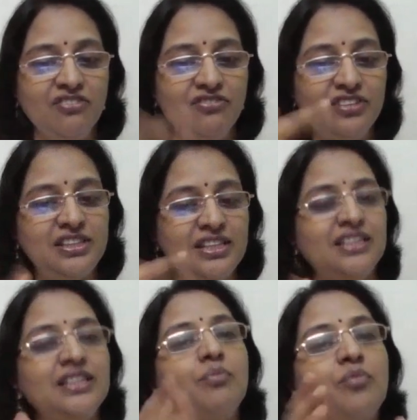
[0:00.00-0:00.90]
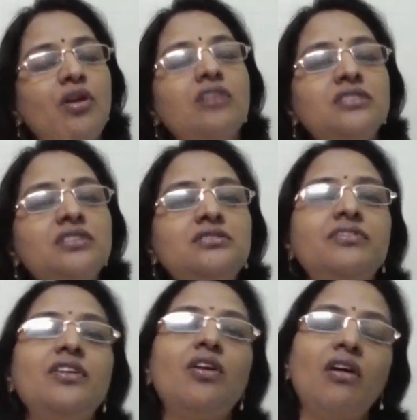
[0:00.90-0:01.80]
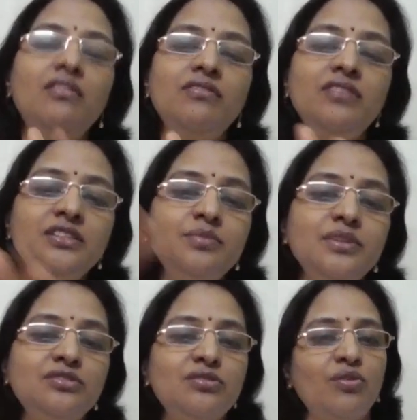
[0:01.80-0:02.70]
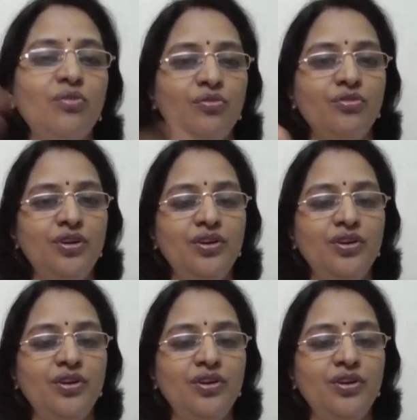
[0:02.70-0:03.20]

within, the process will always be slow.